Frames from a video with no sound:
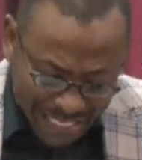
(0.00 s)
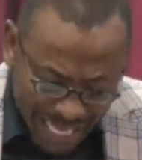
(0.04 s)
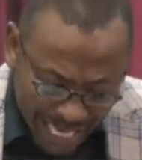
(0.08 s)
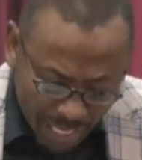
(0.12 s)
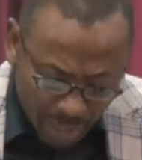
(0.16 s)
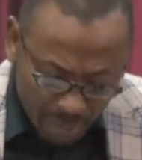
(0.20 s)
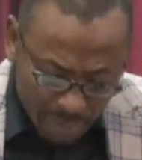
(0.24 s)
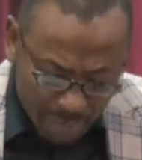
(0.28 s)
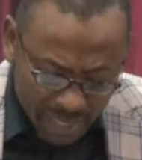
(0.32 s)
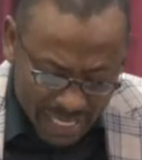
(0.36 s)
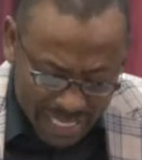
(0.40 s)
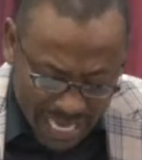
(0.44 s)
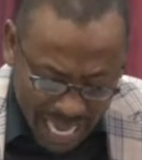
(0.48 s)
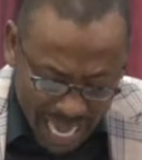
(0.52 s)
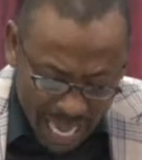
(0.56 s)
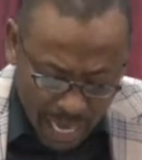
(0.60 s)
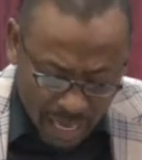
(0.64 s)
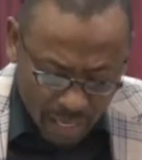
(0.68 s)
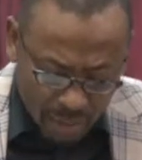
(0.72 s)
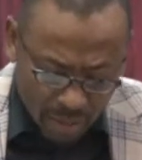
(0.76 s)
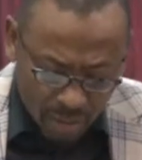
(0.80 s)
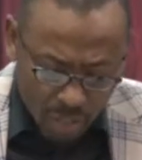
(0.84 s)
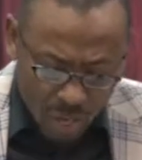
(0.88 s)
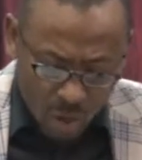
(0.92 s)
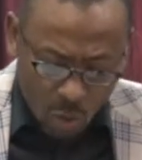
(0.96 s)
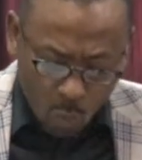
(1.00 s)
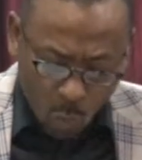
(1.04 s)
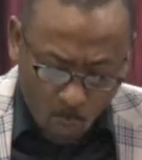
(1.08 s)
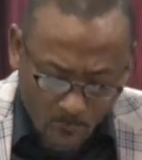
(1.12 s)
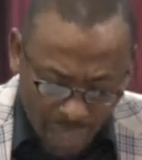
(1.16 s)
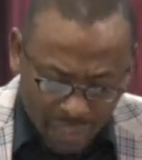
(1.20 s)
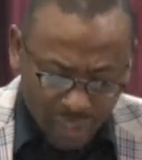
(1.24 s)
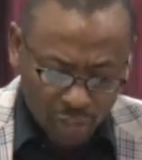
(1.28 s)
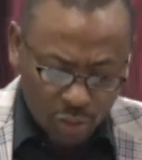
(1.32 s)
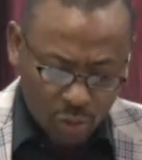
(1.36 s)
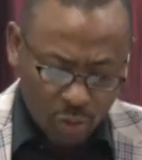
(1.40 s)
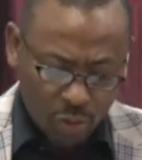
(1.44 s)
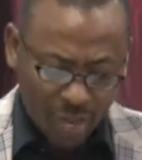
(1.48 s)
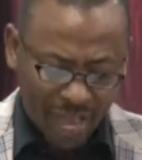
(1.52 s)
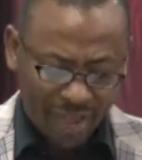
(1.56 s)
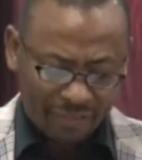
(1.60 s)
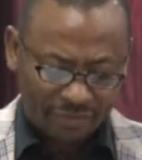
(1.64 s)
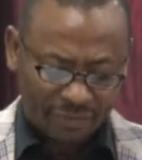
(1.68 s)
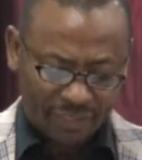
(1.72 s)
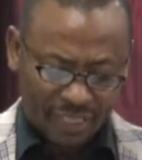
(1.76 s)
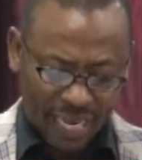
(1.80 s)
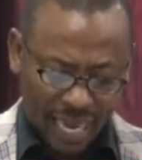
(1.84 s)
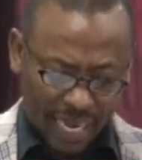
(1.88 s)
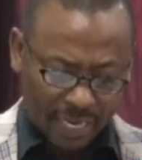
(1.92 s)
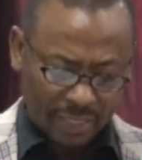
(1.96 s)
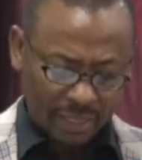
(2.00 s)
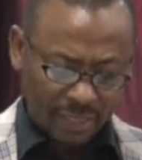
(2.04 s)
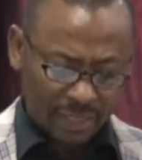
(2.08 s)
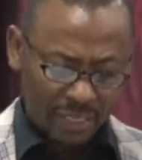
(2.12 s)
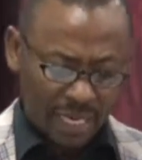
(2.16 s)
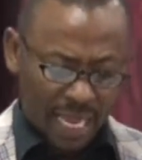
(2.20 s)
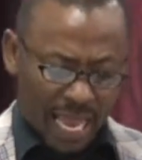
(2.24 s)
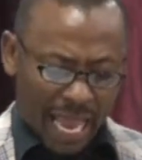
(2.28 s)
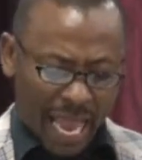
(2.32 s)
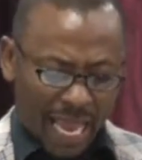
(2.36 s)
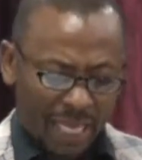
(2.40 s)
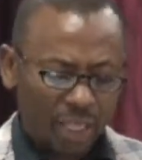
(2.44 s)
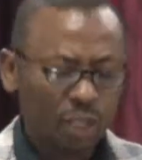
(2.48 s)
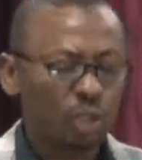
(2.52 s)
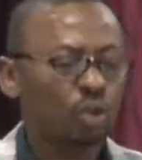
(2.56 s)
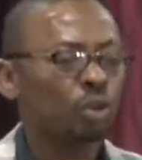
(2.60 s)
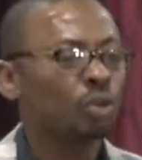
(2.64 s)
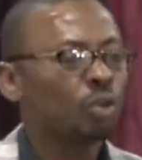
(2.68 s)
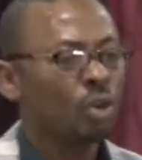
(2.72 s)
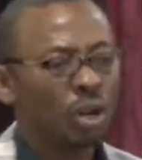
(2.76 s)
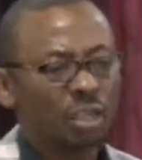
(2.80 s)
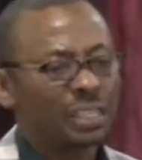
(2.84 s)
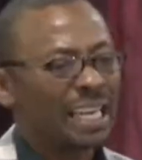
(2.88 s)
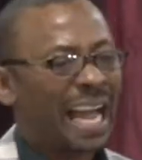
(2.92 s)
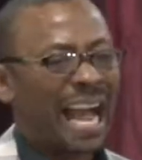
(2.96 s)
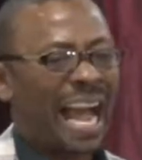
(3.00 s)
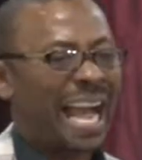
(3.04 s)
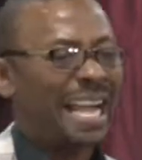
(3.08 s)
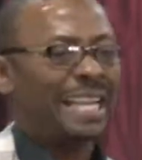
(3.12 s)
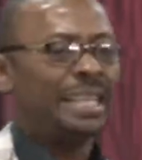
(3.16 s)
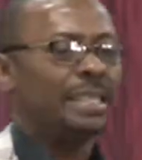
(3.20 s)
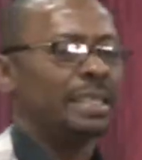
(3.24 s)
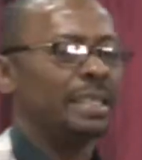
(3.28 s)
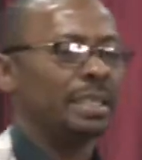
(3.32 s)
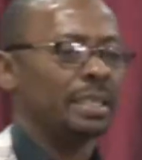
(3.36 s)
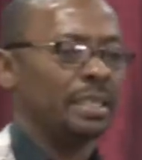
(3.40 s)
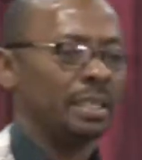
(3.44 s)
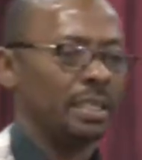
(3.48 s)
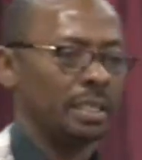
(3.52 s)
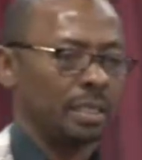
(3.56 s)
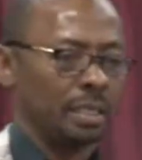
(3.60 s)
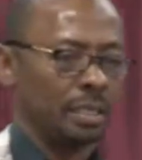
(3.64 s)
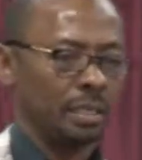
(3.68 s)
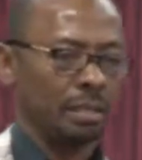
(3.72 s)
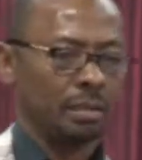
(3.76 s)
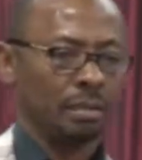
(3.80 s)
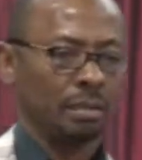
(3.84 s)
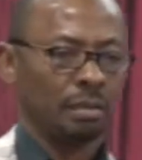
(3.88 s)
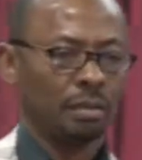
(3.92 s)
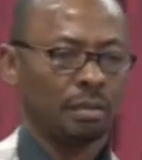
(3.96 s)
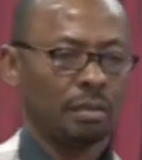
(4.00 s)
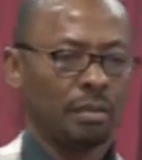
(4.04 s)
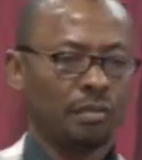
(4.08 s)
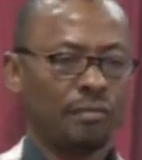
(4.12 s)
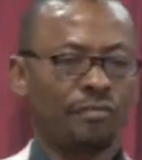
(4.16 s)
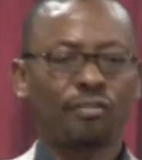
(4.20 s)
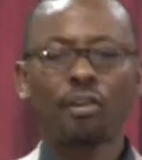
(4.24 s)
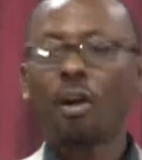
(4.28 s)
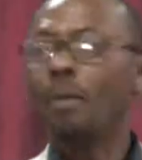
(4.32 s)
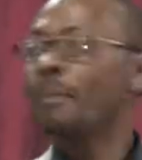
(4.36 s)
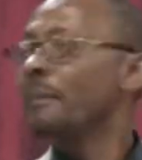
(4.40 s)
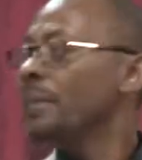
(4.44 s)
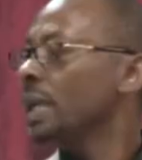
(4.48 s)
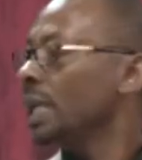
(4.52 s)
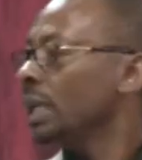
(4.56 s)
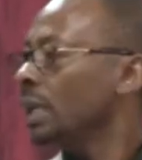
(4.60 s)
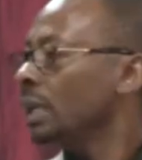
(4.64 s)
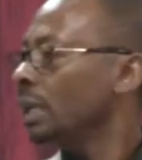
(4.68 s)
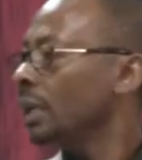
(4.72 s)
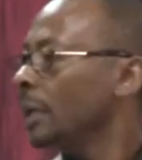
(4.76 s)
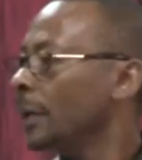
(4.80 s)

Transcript: tell me now what you have done and do not hide it from me.